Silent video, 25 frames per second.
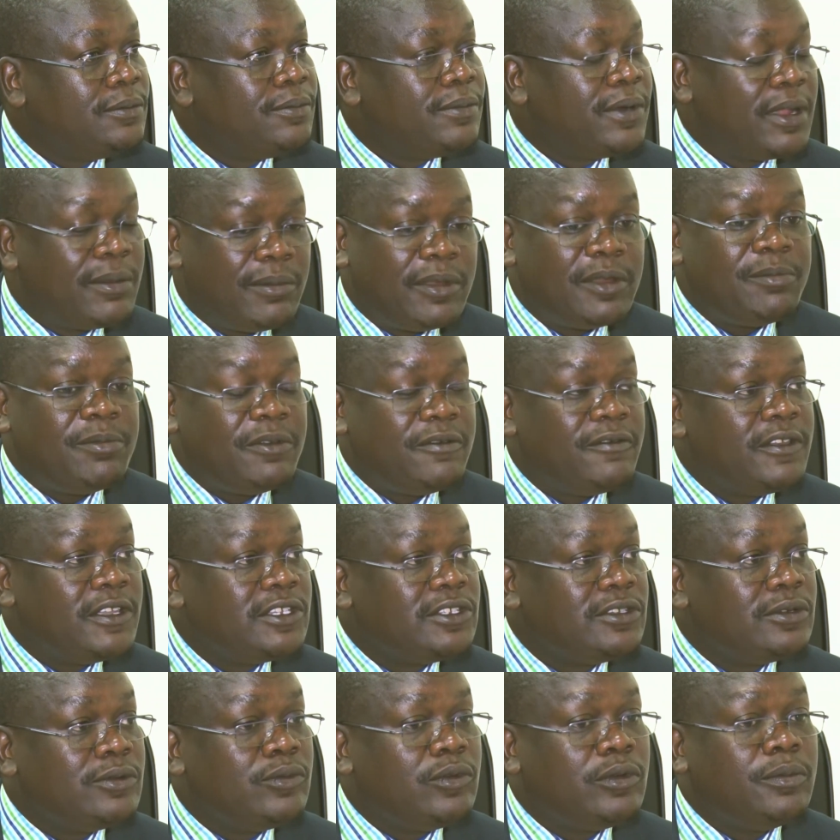Primary
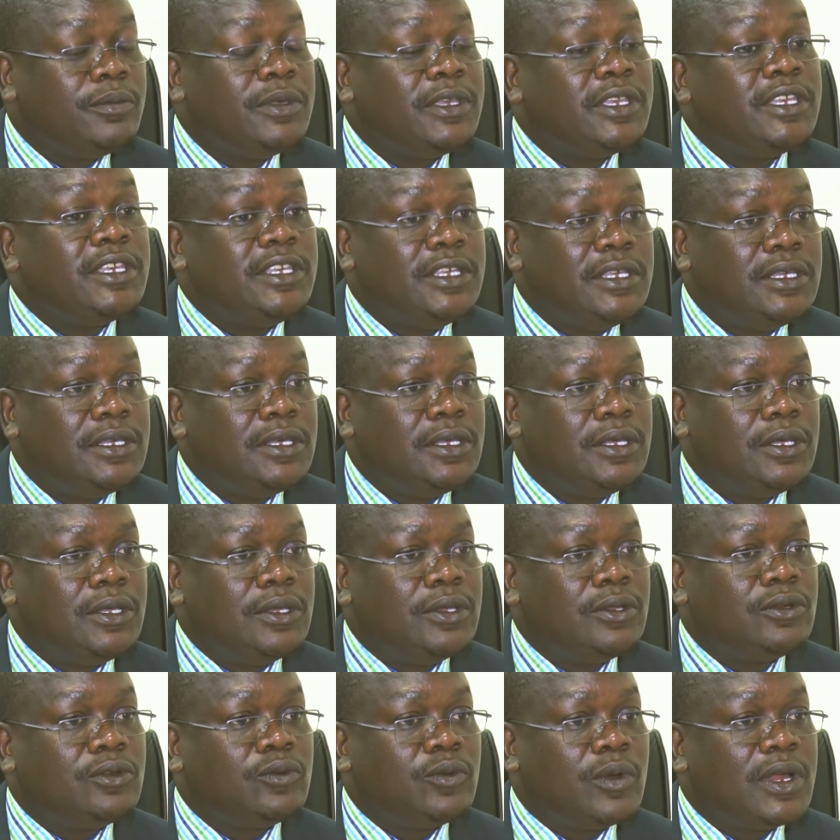prevention will be key
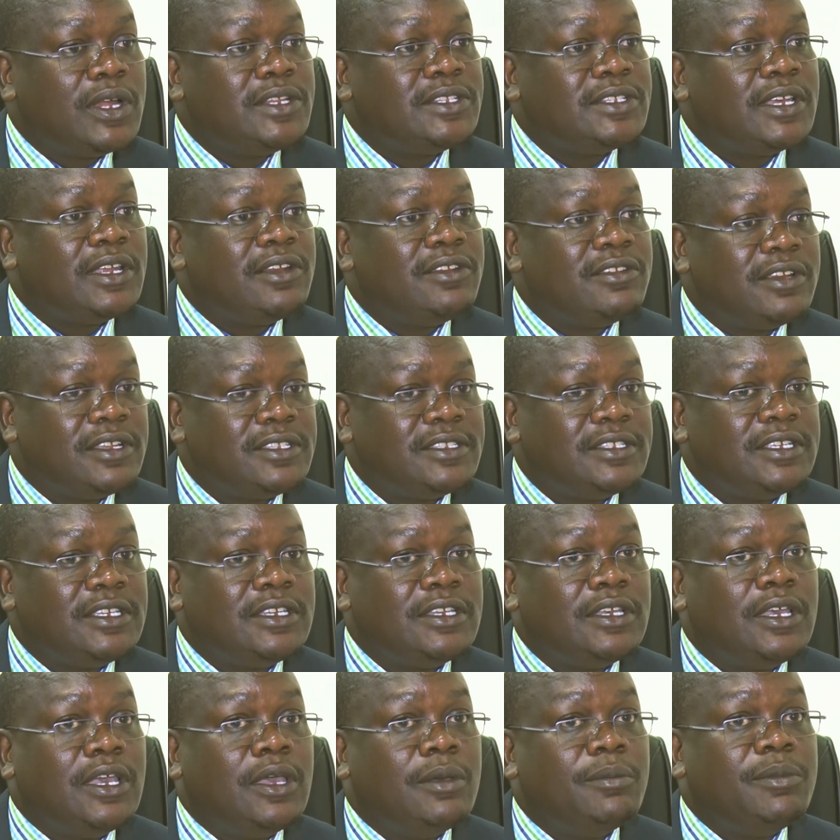towards
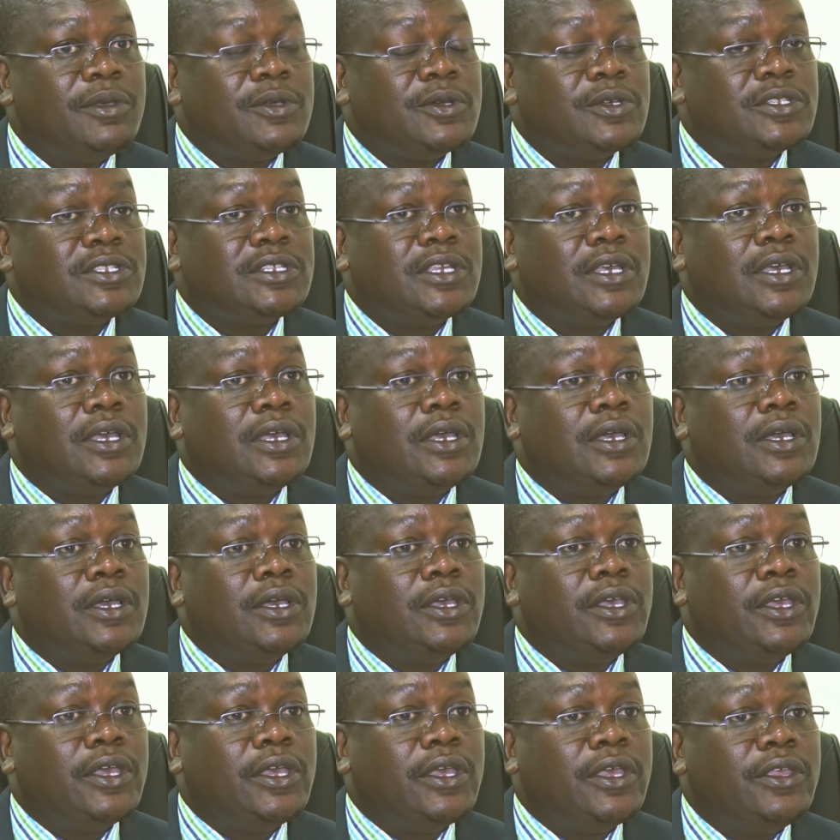addressing, because
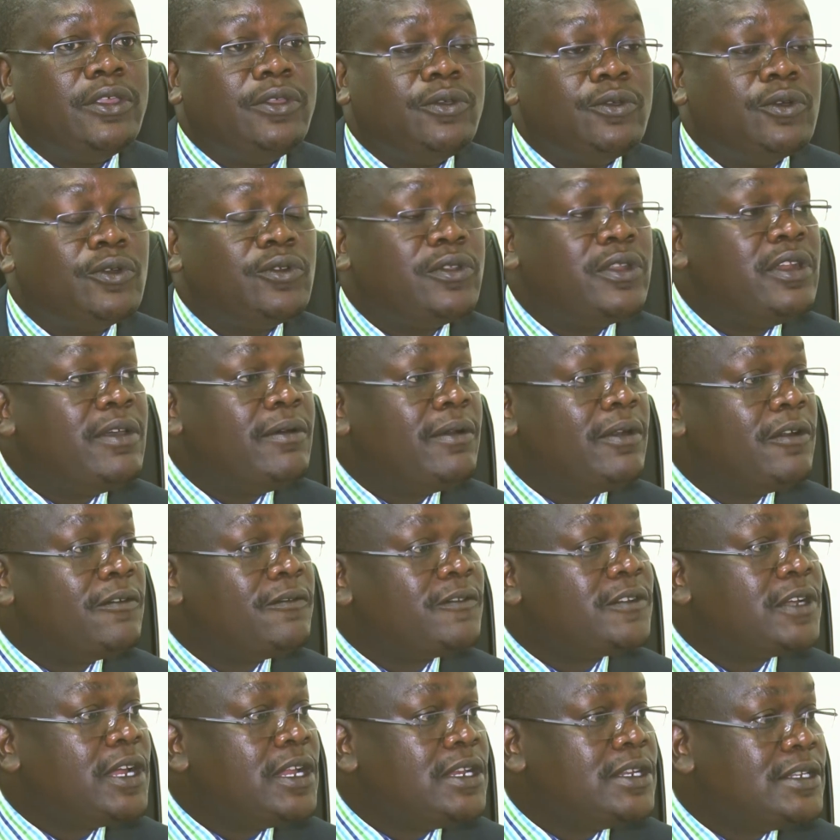you go to
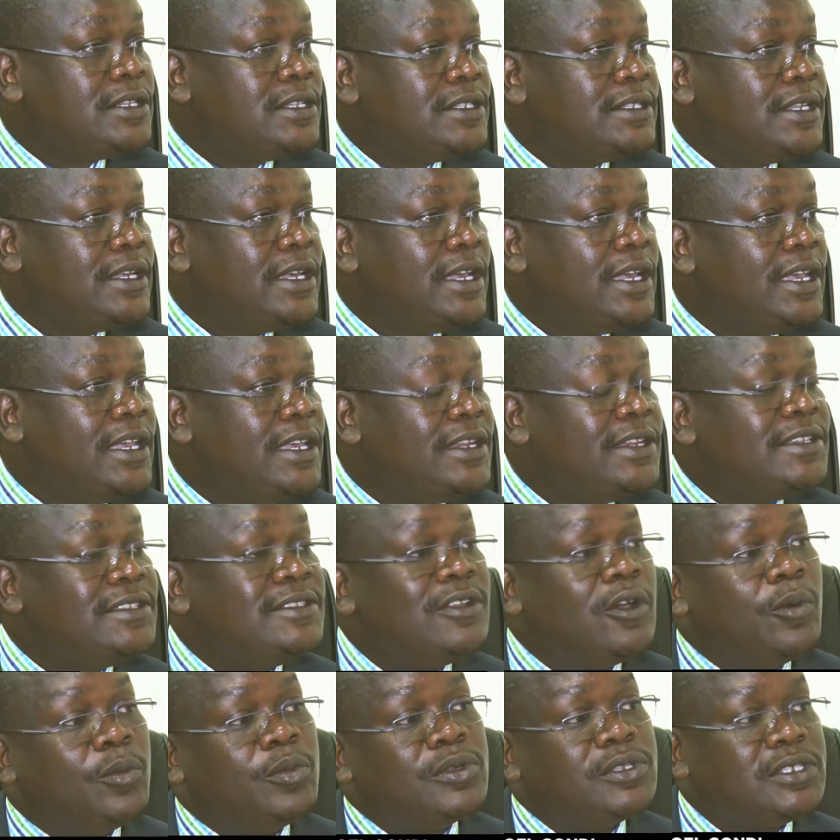developed countries, it
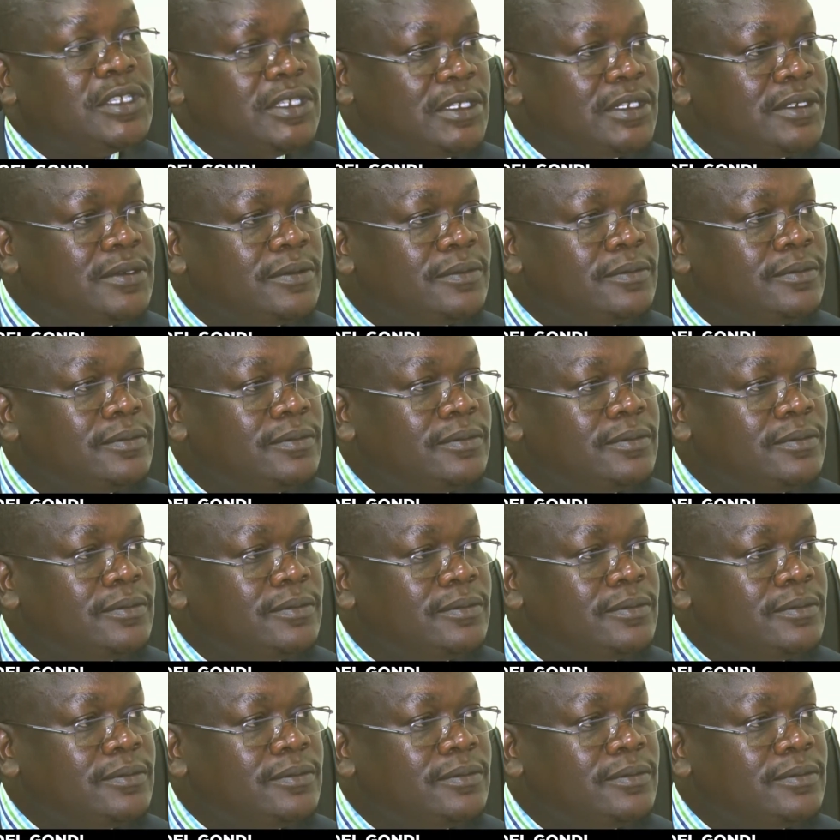is the opposite.